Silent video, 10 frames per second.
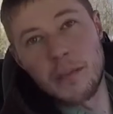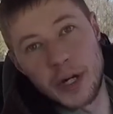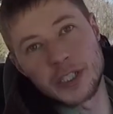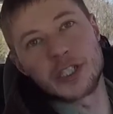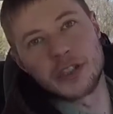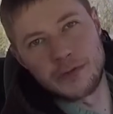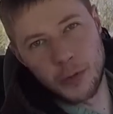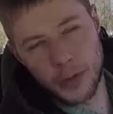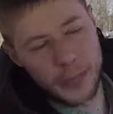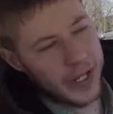puncture the
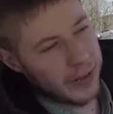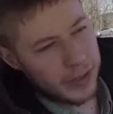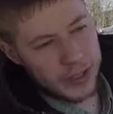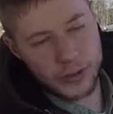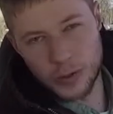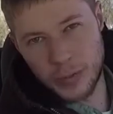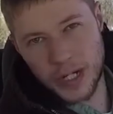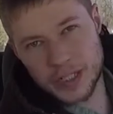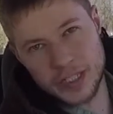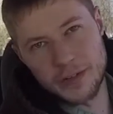Ford bed with a
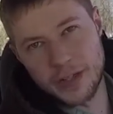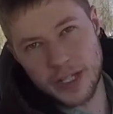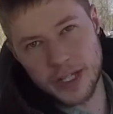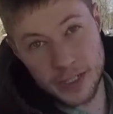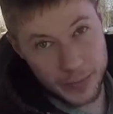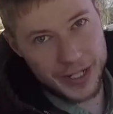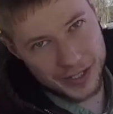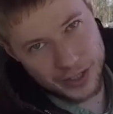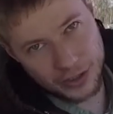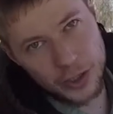toolbox and everything else because
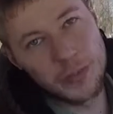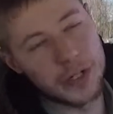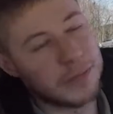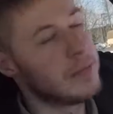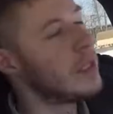it's aluminum.